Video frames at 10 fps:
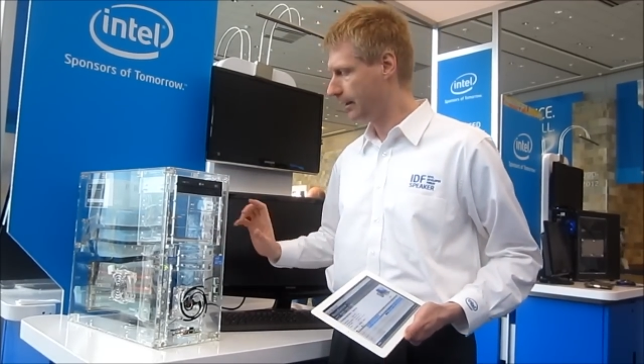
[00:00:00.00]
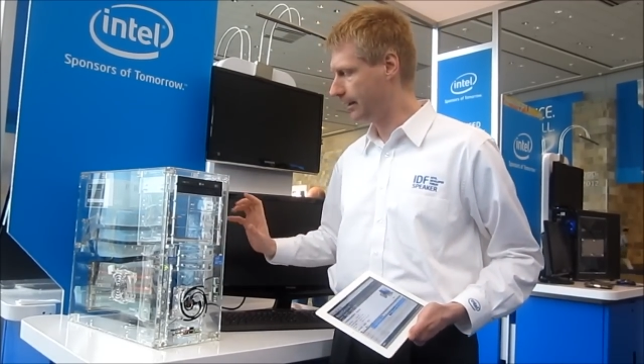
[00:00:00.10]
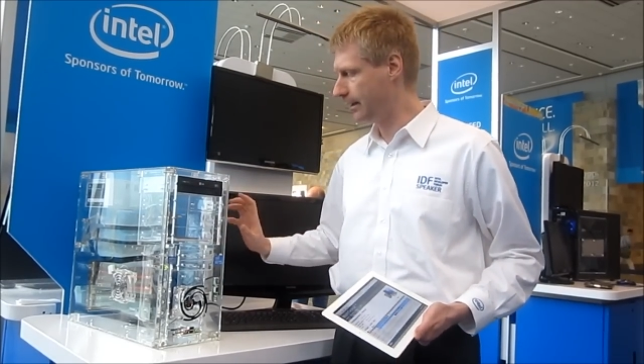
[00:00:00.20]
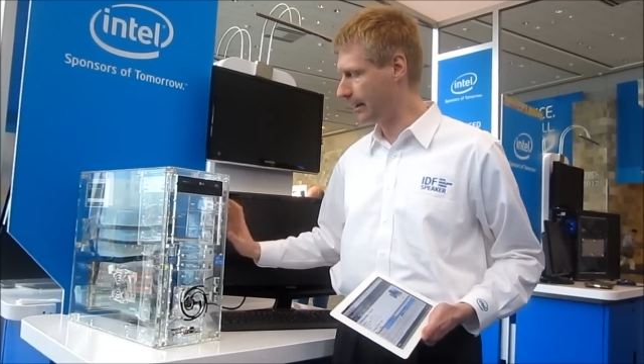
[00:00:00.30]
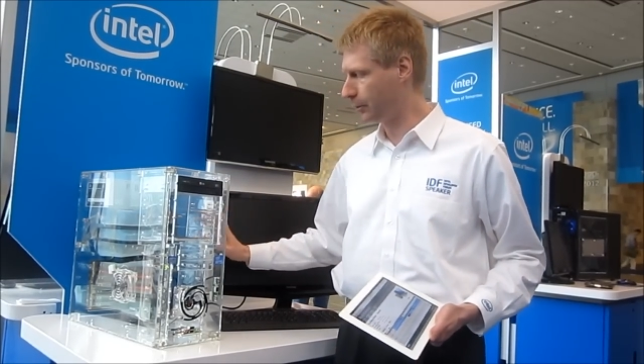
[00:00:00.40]

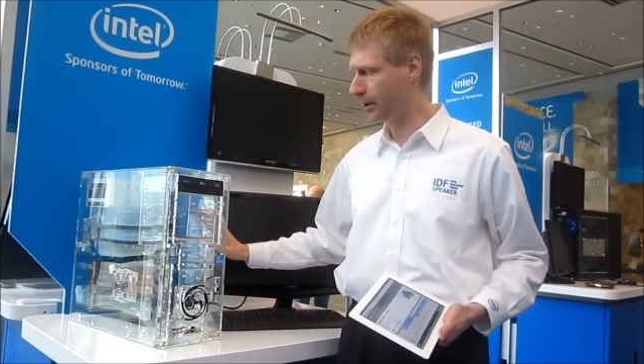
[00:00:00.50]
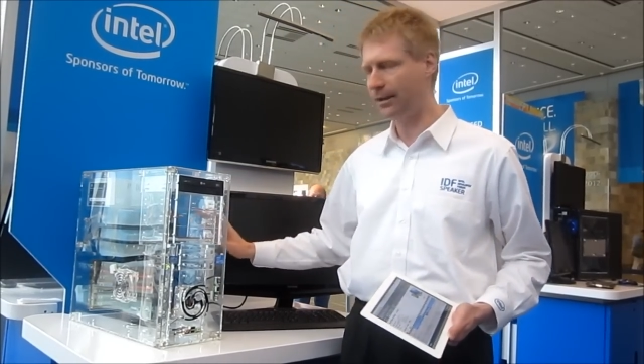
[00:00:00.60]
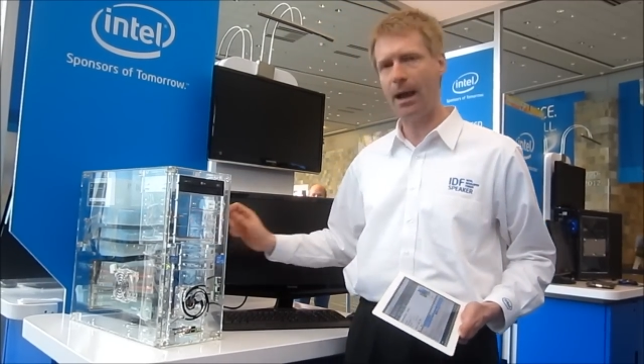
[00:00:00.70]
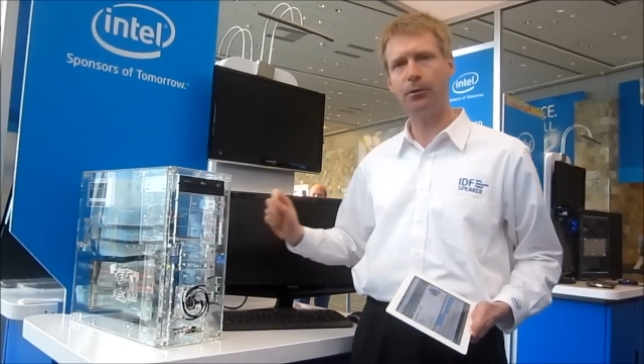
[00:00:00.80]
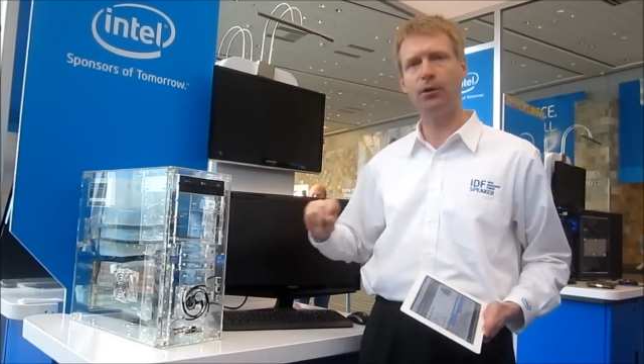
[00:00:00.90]
The network
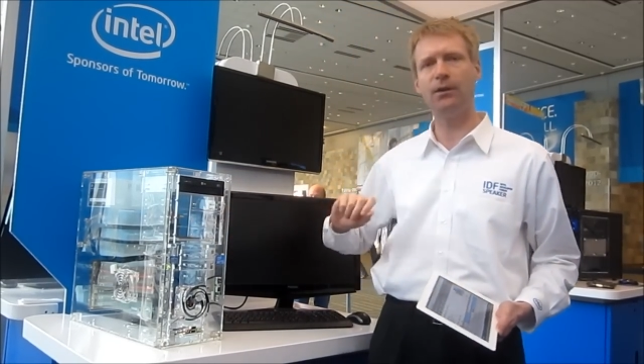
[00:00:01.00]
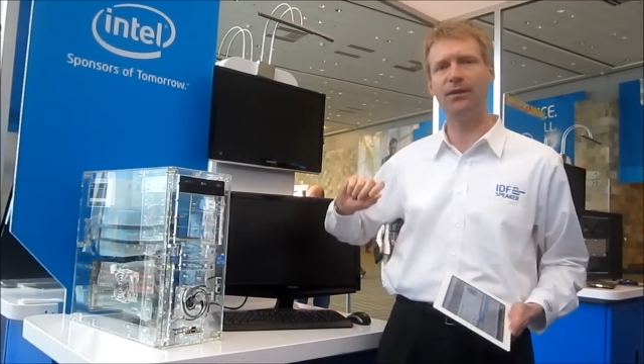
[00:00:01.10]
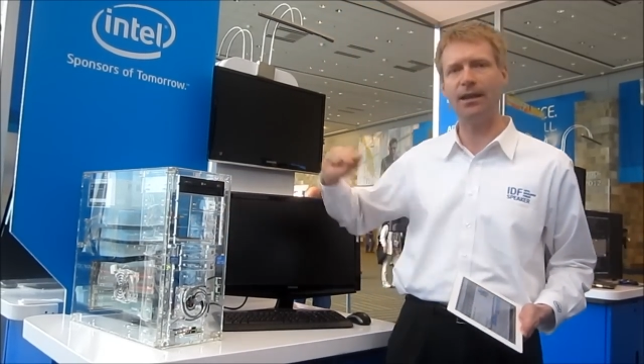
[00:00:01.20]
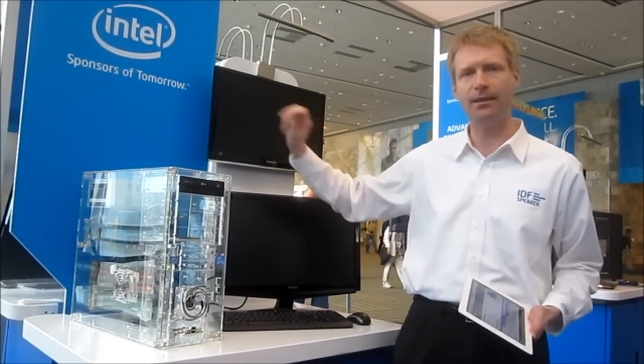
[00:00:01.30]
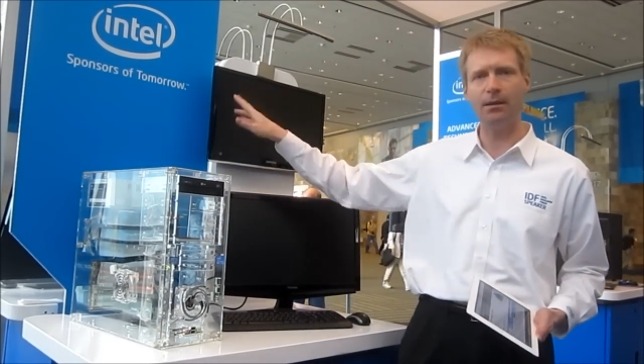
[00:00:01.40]
adapter is
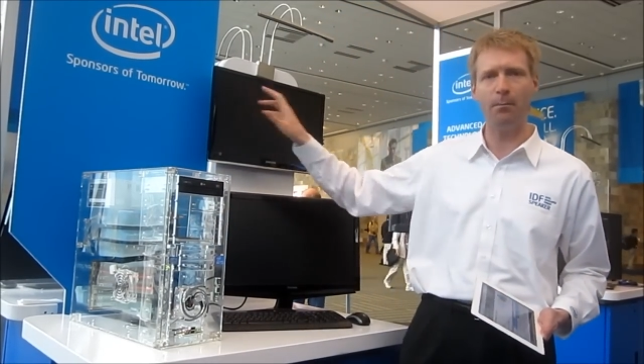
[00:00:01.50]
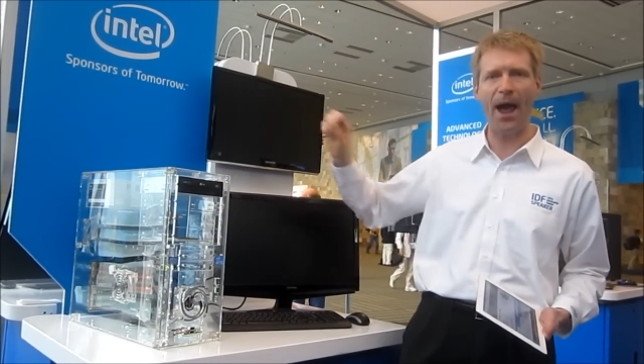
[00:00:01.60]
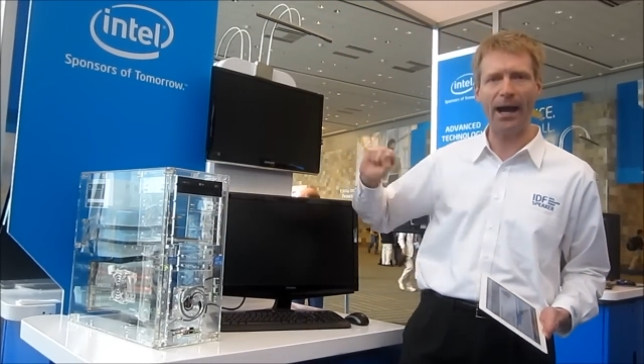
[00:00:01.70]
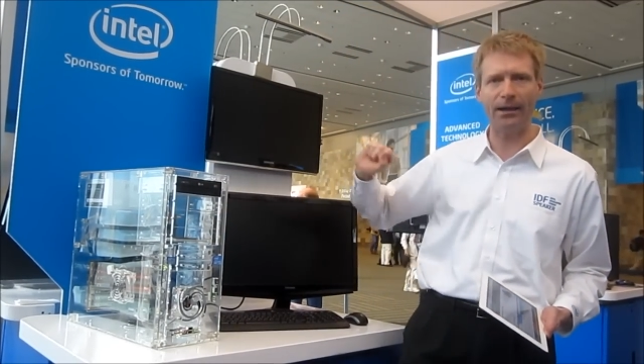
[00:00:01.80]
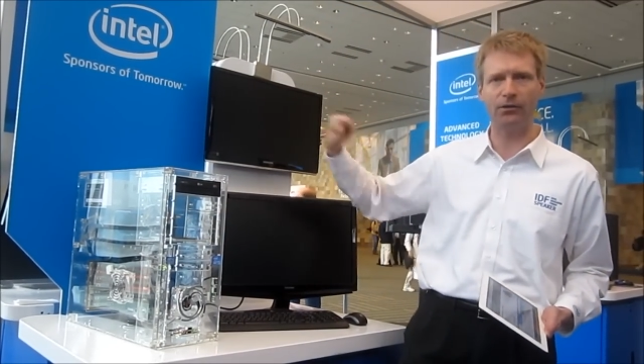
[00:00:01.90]
sending
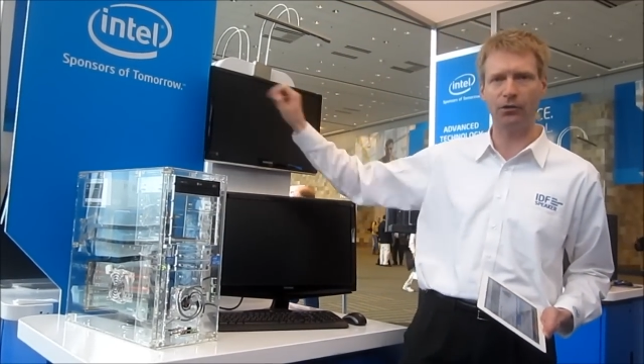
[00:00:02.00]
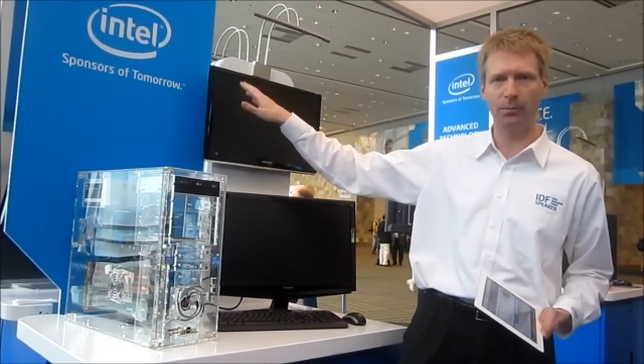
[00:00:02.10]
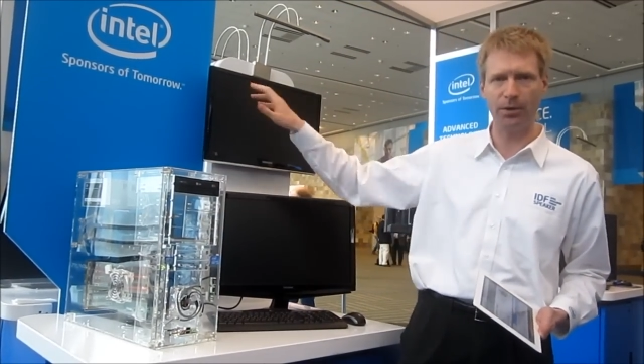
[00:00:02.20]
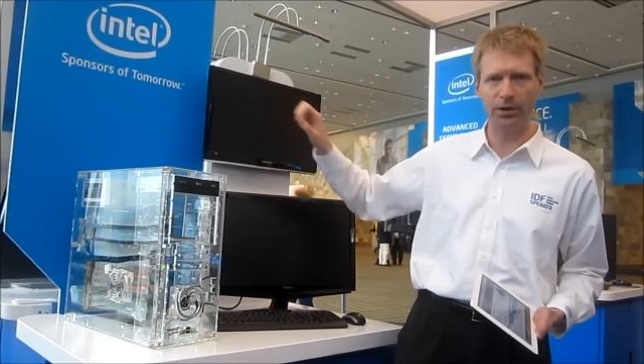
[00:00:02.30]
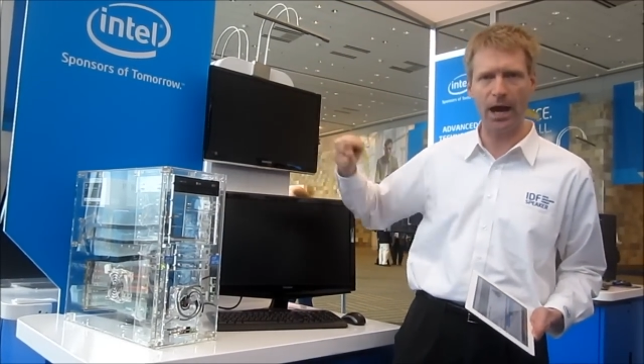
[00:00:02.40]

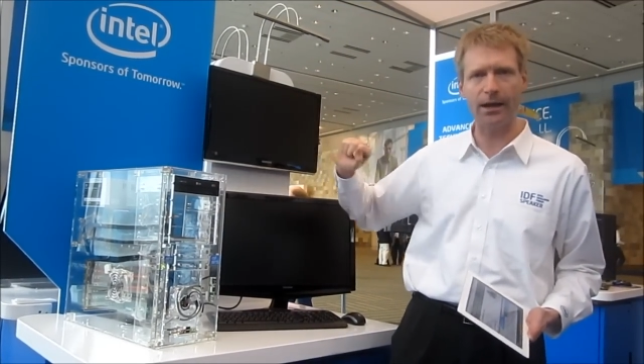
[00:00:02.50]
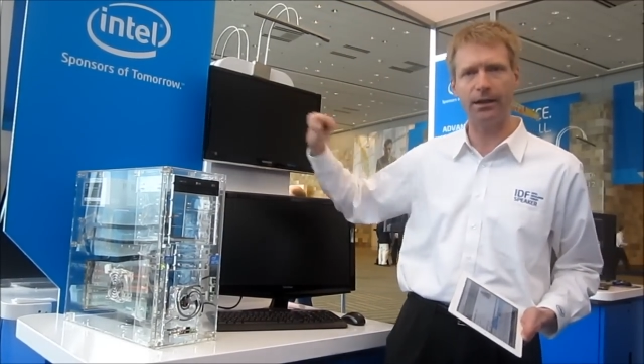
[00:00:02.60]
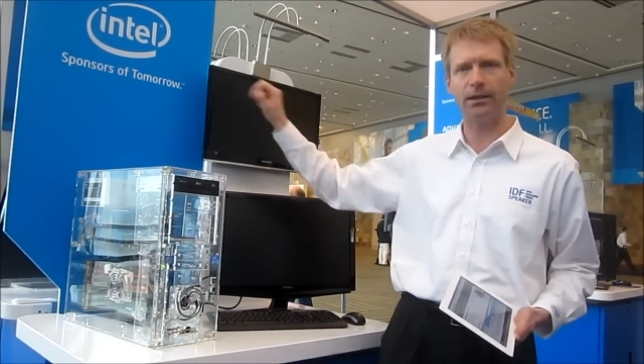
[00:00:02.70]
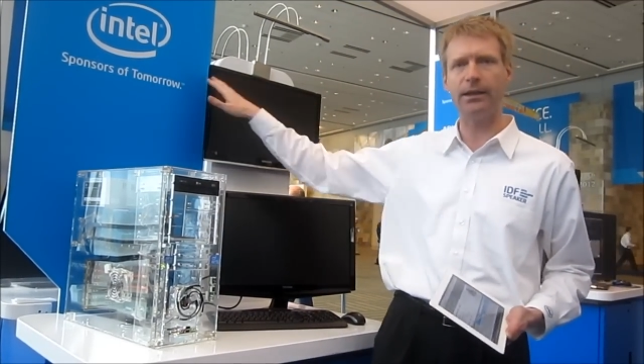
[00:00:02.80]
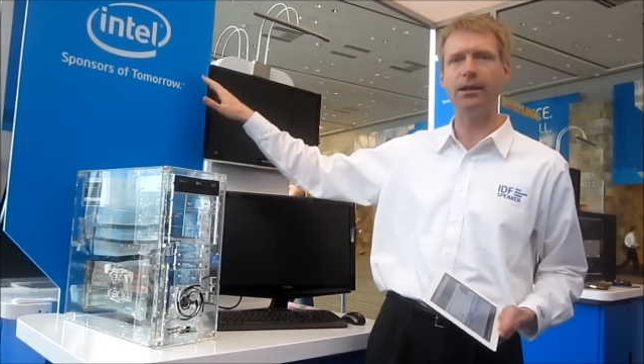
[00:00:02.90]
packets
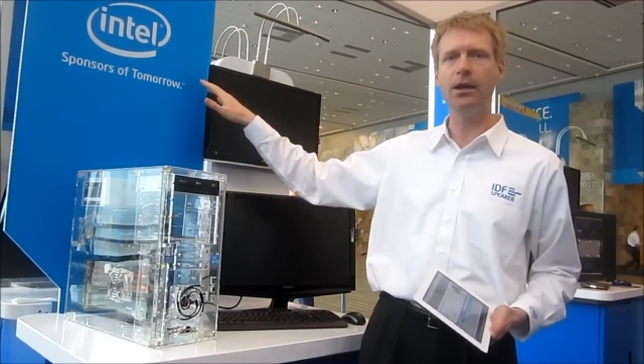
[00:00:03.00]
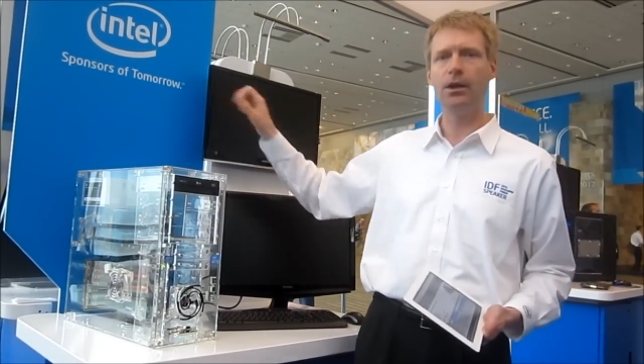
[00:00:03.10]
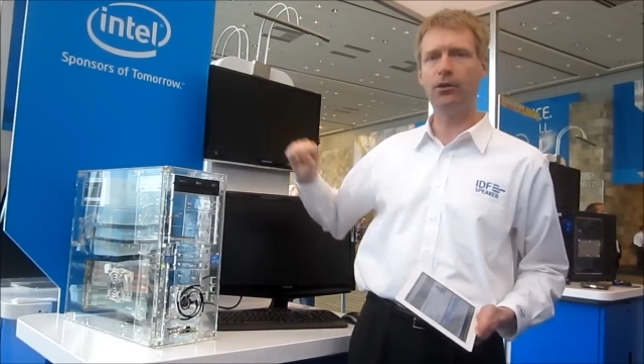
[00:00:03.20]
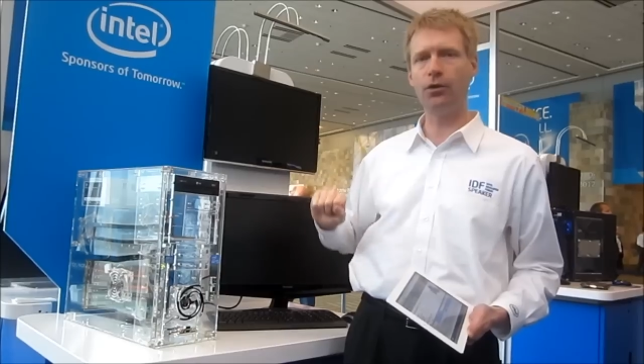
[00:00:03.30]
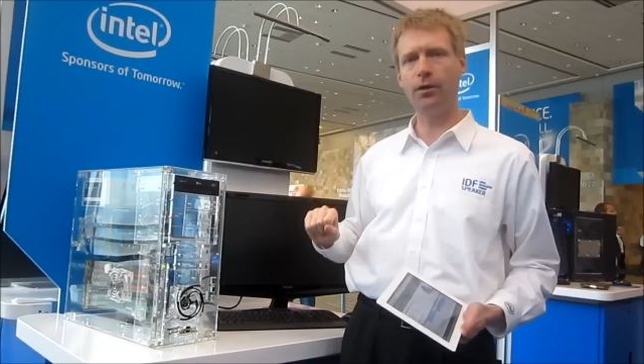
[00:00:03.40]
periodically
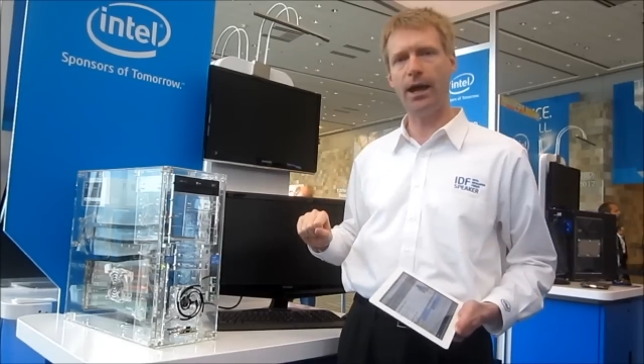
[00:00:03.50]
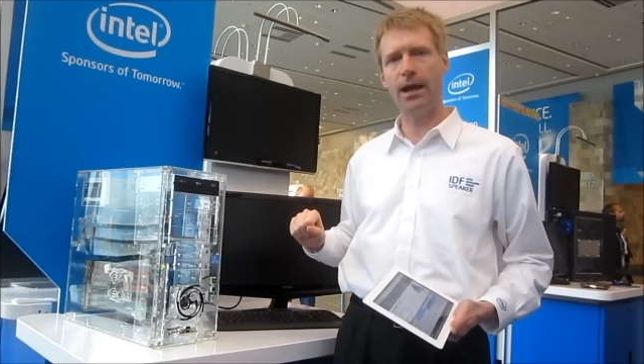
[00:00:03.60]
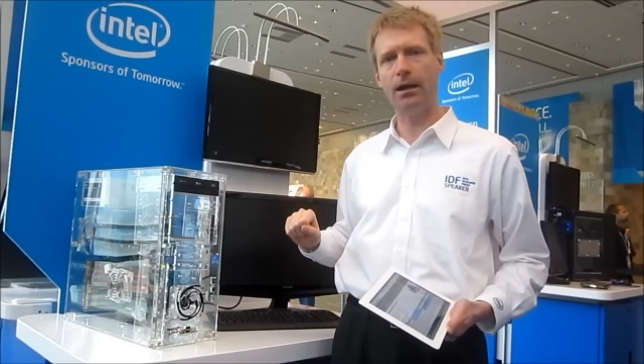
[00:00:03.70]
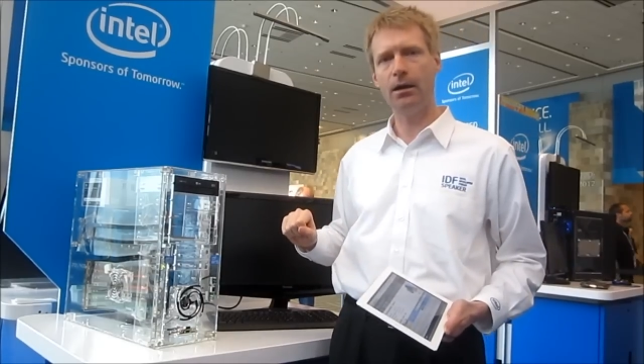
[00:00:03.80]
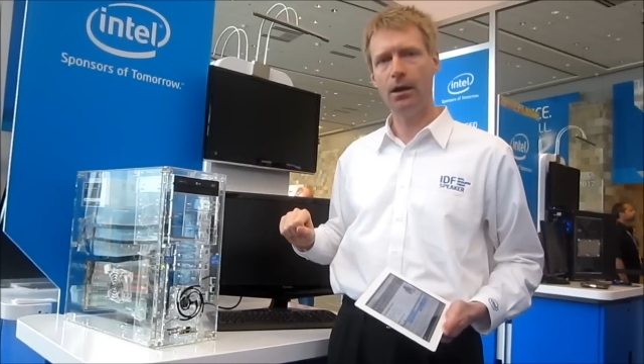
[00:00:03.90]
to
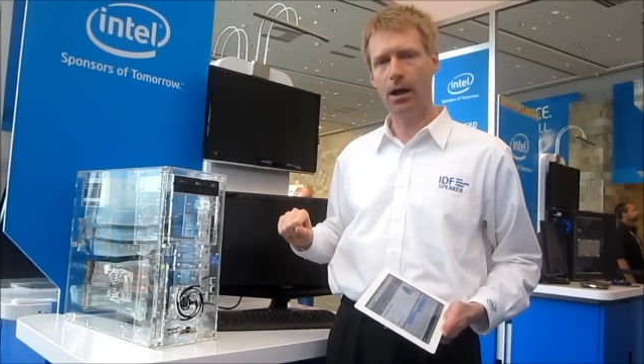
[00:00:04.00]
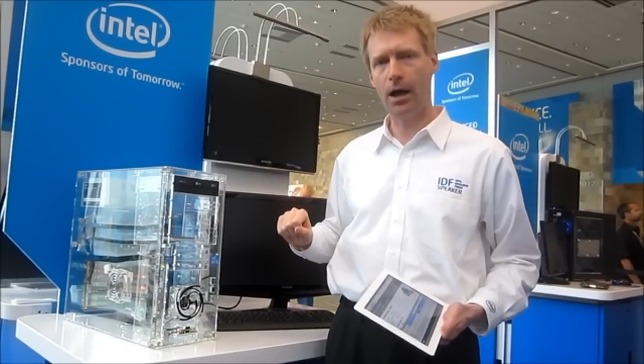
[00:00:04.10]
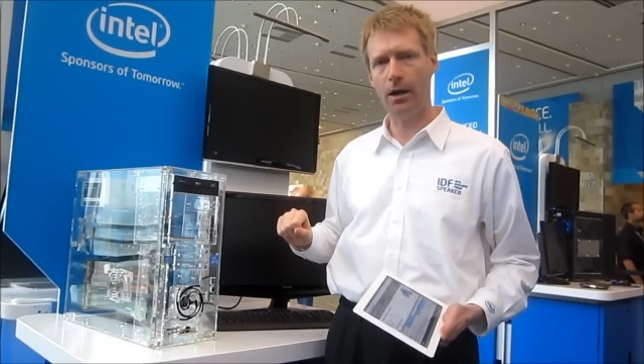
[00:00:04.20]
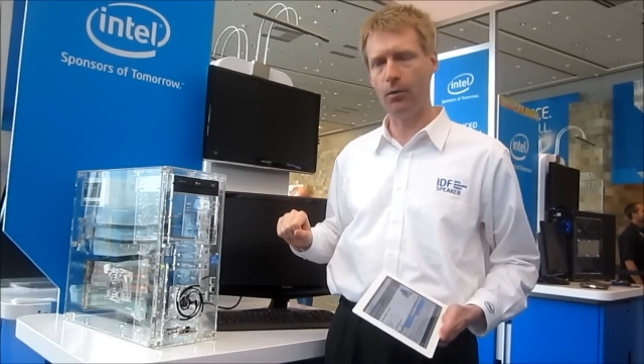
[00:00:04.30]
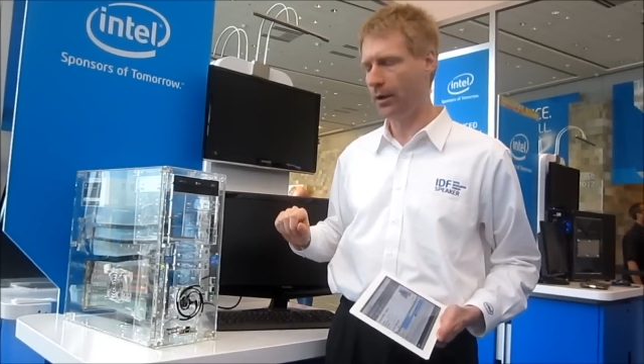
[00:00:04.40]
a
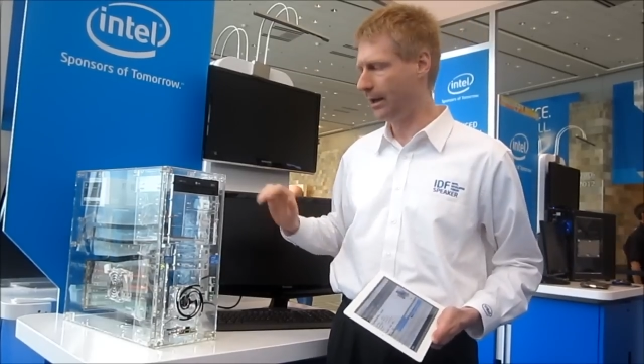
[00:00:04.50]
uh,